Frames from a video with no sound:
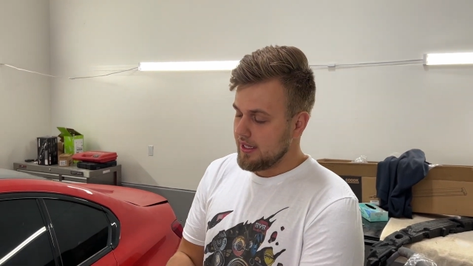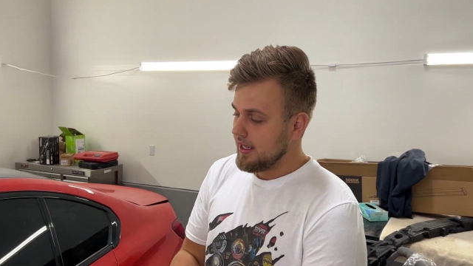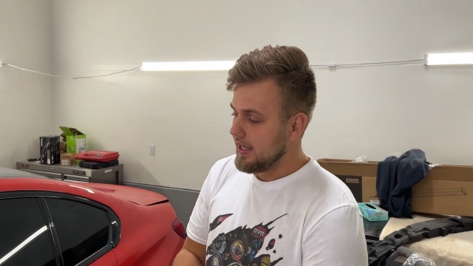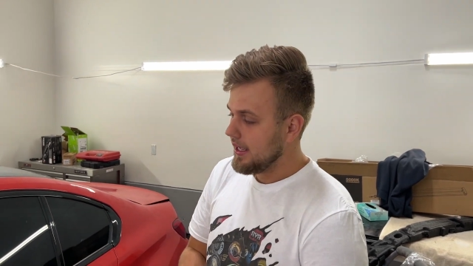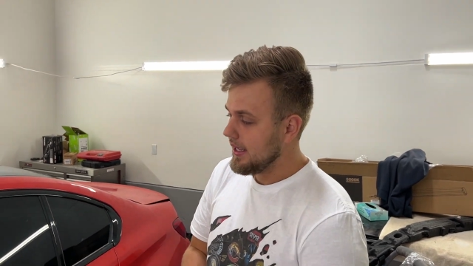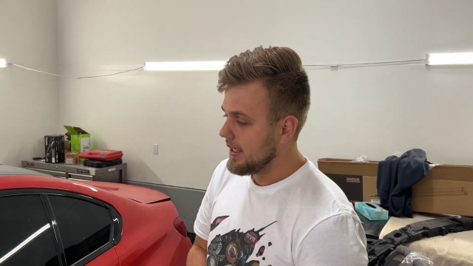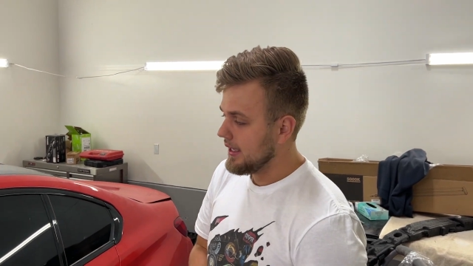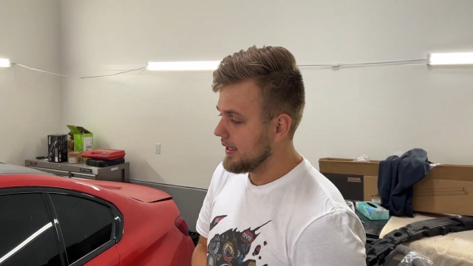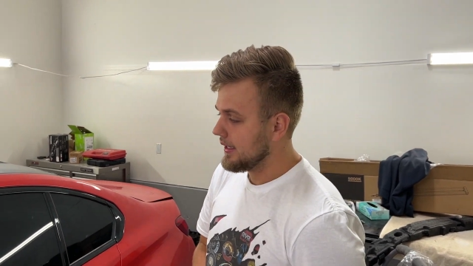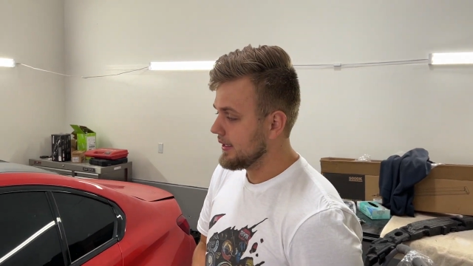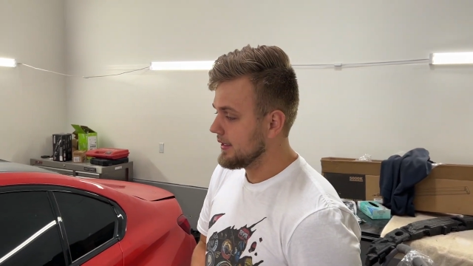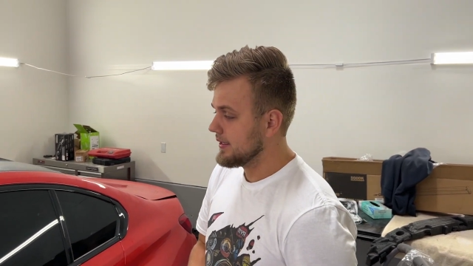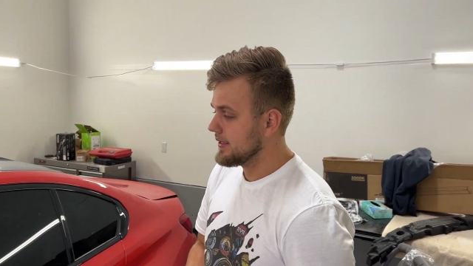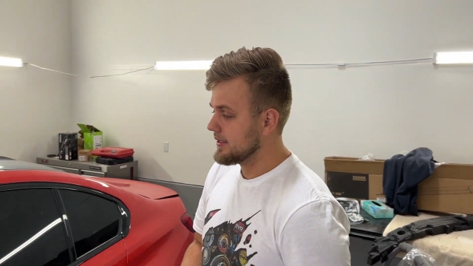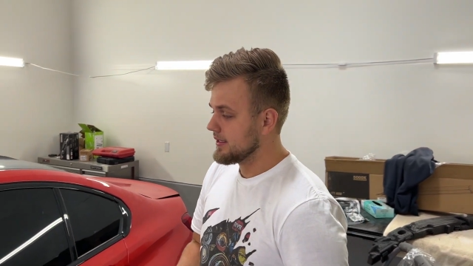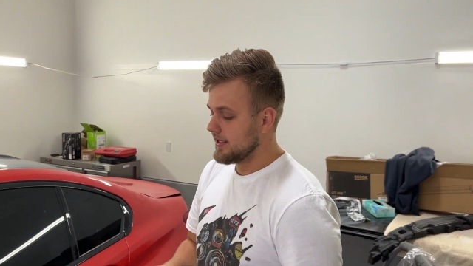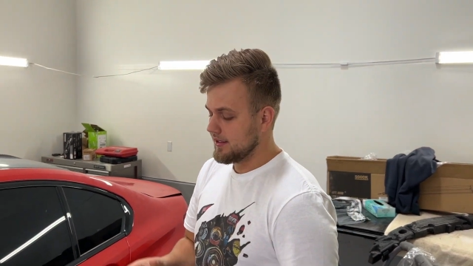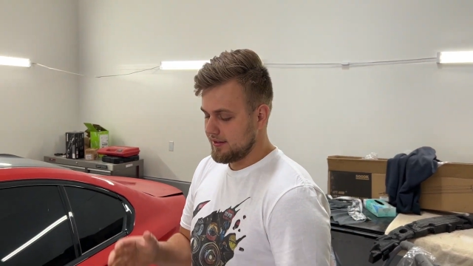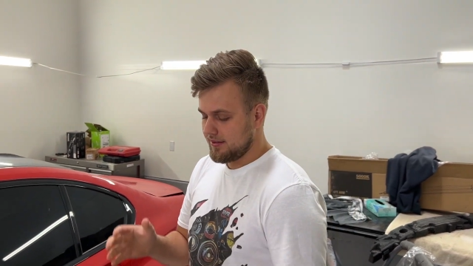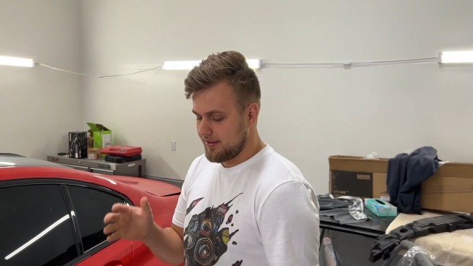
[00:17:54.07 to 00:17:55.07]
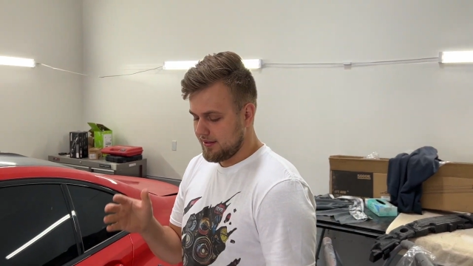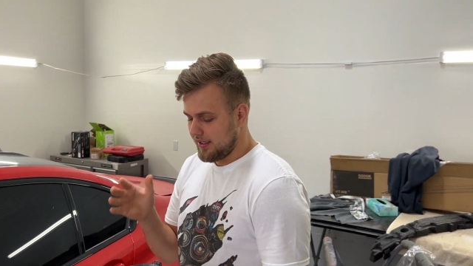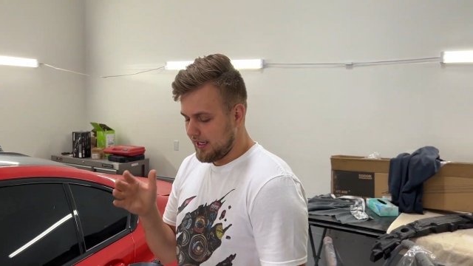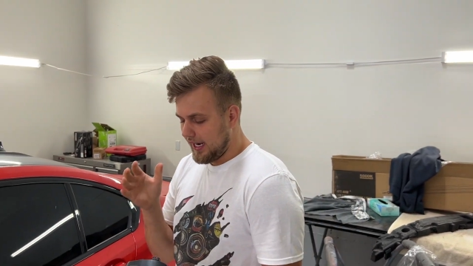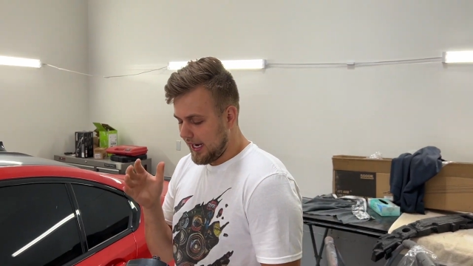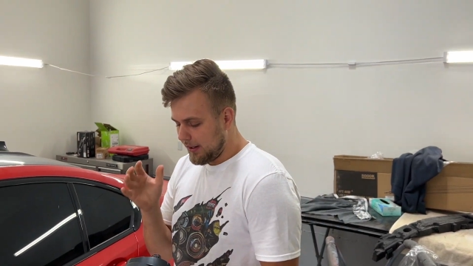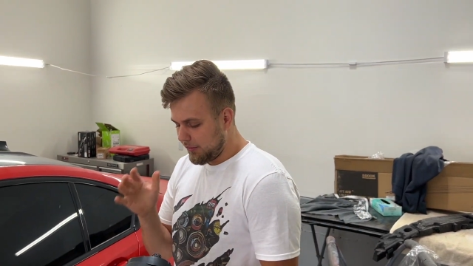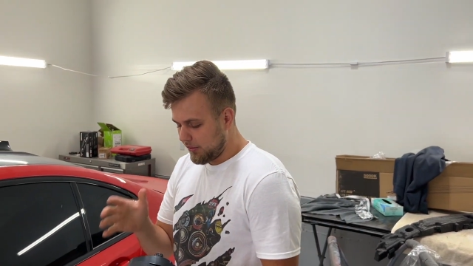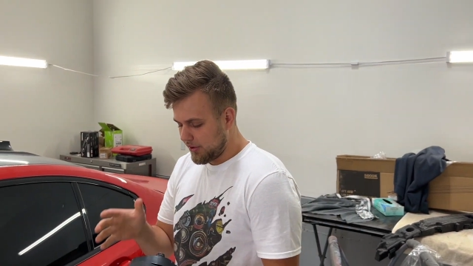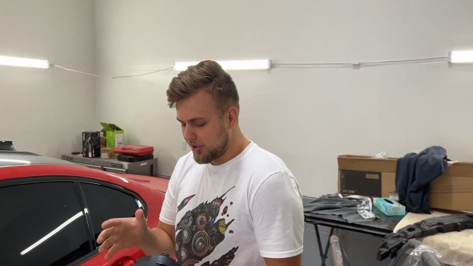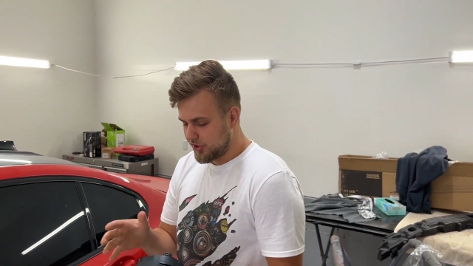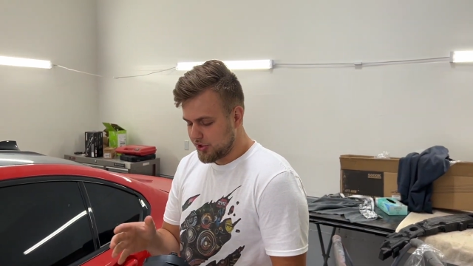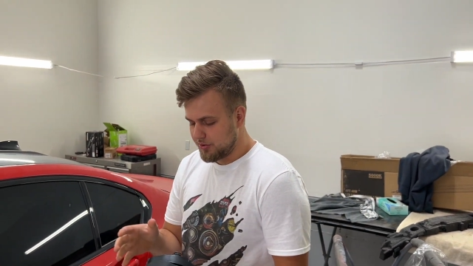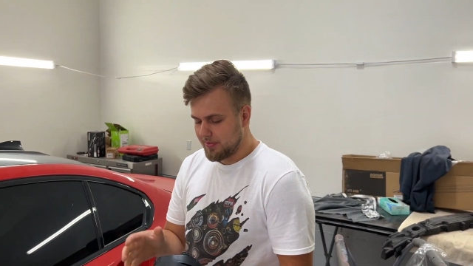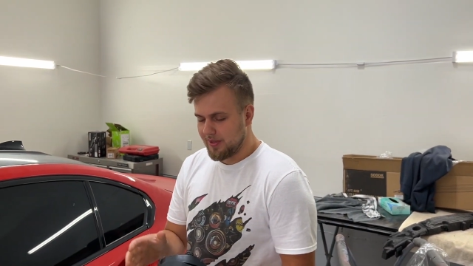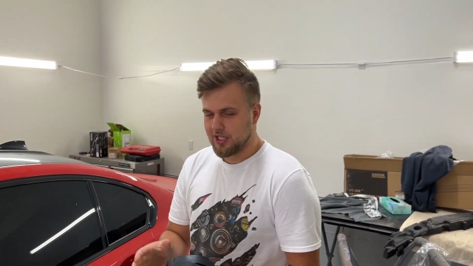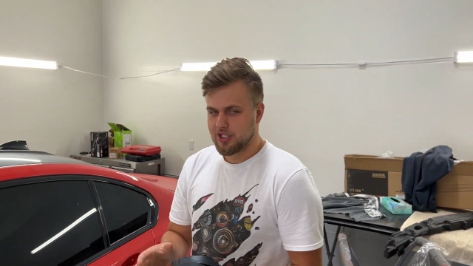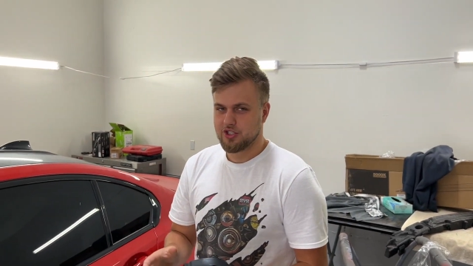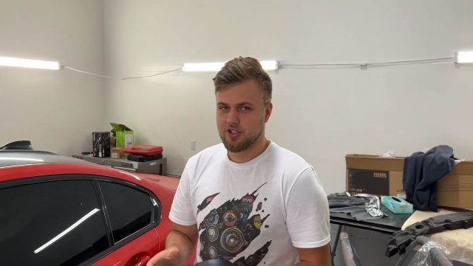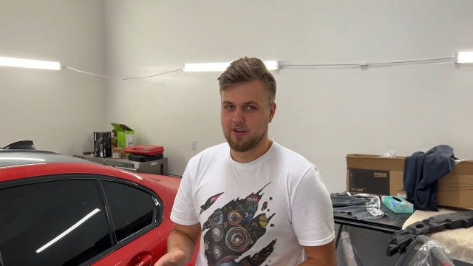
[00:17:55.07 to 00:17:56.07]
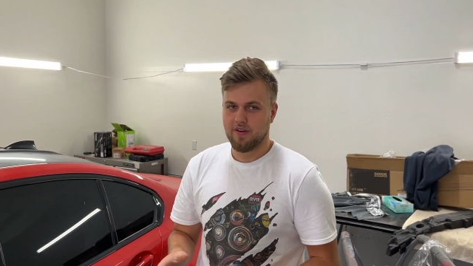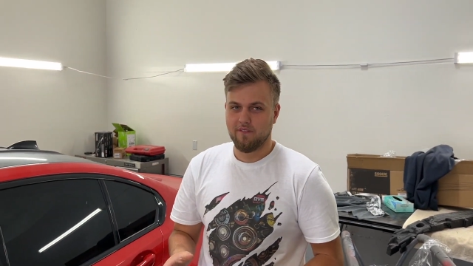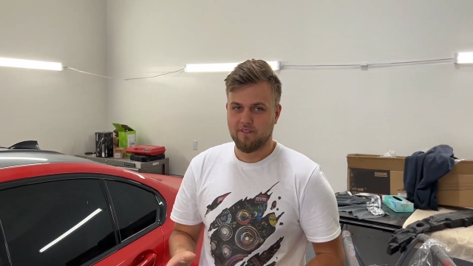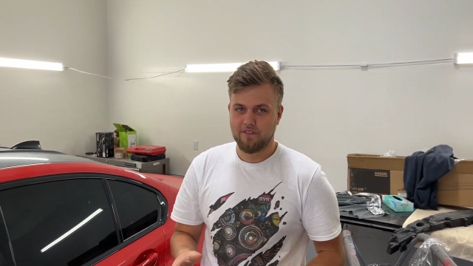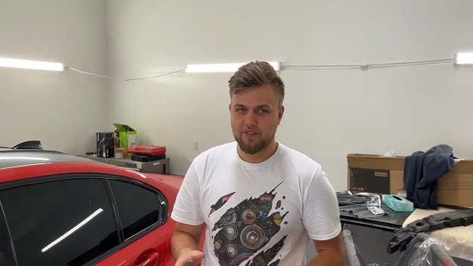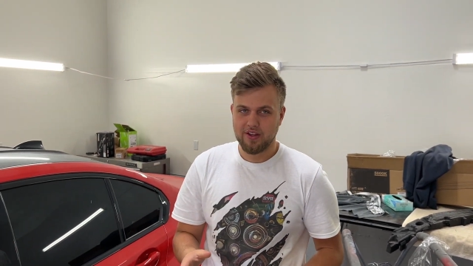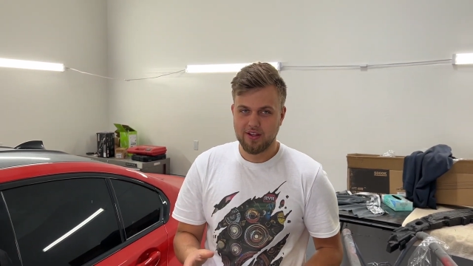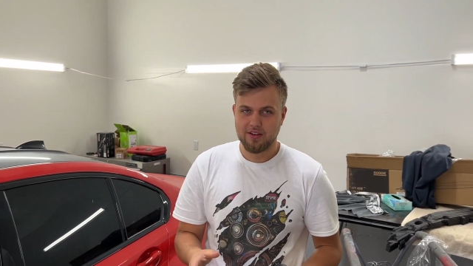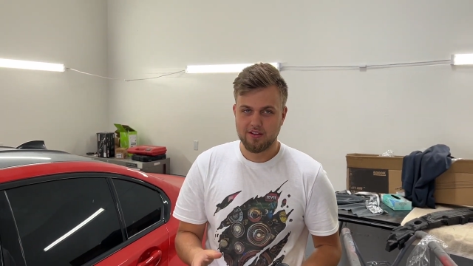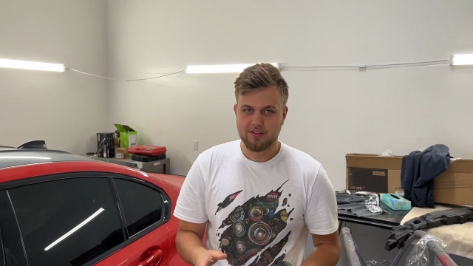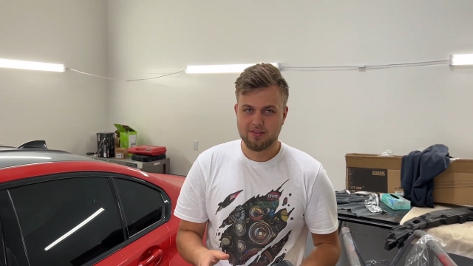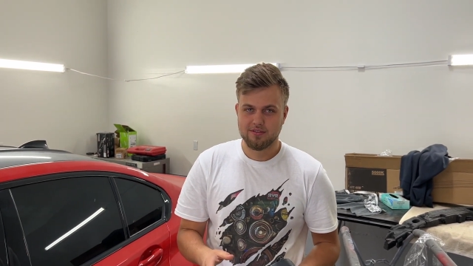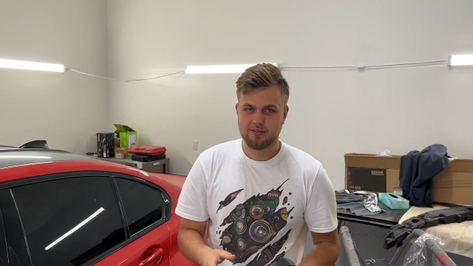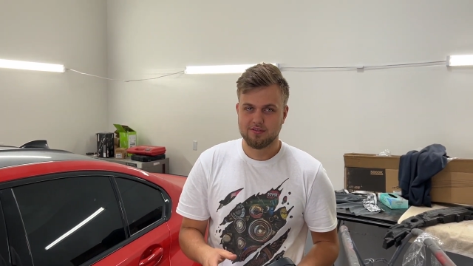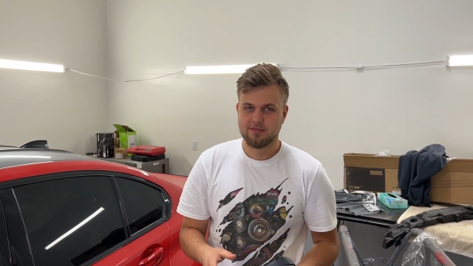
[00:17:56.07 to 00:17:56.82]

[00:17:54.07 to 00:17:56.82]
and I wanted to make sure it fit.